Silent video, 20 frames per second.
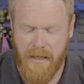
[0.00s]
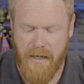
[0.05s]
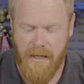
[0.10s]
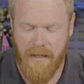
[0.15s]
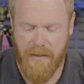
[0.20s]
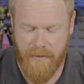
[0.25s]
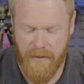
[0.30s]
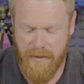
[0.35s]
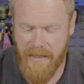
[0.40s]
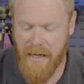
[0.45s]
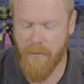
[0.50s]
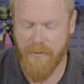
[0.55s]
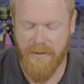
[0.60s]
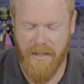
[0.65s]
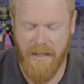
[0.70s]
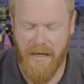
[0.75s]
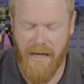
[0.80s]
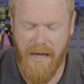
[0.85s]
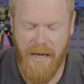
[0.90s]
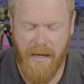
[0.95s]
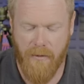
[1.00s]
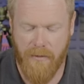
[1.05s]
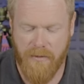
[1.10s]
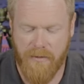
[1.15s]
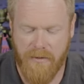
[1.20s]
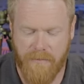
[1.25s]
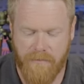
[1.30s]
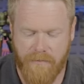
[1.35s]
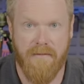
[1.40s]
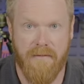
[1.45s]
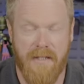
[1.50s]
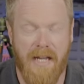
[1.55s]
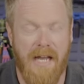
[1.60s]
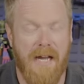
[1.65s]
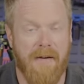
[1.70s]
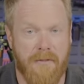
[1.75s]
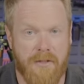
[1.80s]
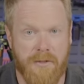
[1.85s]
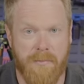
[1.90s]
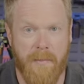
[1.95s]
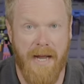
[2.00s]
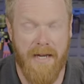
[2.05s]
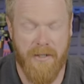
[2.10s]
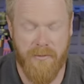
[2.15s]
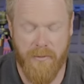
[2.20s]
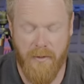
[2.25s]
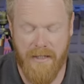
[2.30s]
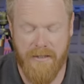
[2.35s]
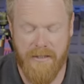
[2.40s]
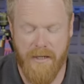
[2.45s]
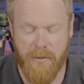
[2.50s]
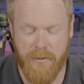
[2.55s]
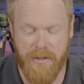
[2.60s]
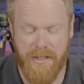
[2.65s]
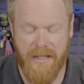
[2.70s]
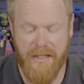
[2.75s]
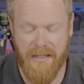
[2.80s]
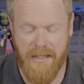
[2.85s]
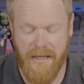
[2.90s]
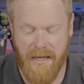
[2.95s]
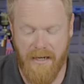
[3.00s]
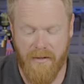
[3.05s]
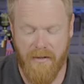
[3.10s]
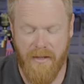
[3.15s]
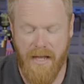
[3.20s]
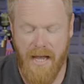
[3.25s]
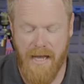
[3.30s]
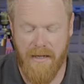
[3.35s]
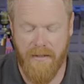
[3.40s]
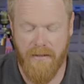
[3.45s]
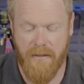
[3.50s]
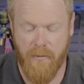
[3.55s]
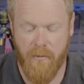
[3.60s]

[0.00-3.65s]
Uh, and that was on a house. The average max range I was getting out of that